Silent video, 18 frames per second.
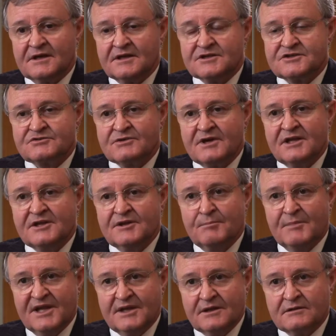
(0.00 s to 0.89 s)
Australian
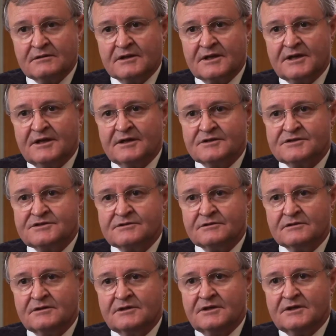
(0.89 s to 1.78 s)
Medical
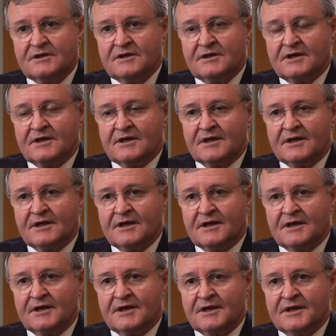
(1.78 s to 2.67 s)
Council
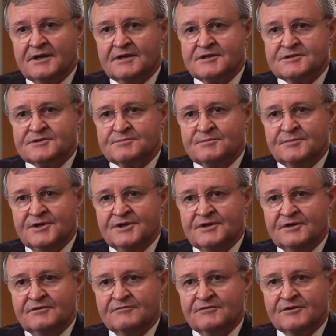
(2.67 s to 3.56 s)
has
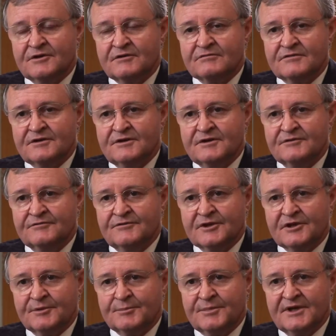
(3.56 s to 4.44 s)
been involved in
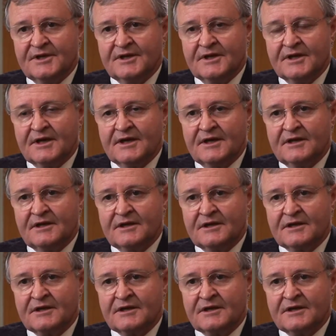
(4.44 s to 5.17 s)
developing a